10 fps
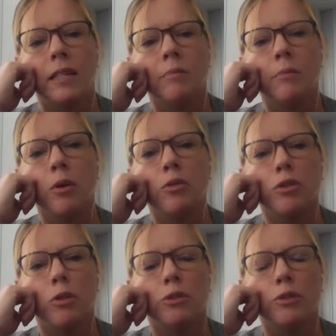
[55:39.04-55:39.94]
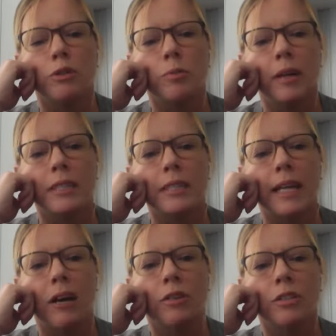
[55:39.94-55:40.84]
Keep both shoulders pressed
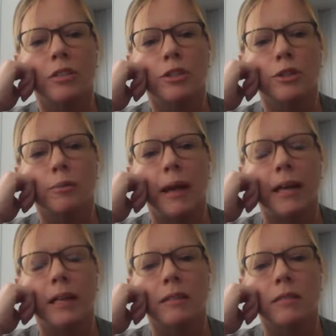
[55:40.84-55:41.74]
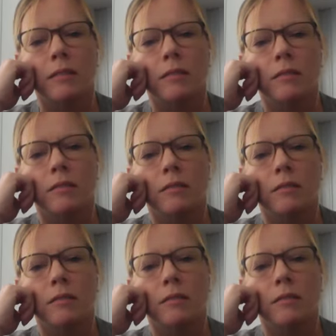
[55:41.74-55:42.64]
down onto your mat.
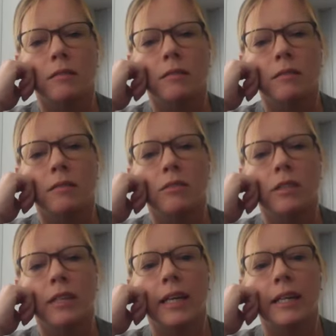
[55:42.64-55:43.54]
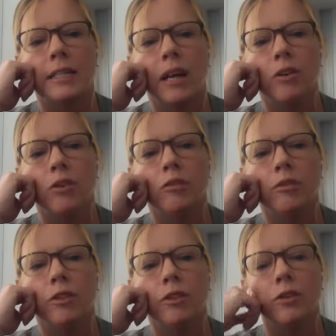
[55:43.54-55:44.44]
You can gaze out
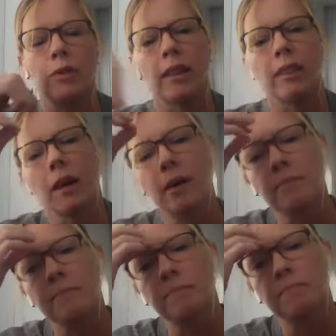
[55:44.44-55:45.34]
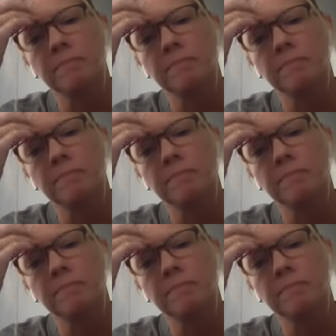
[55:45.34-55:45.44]
over your right thumb.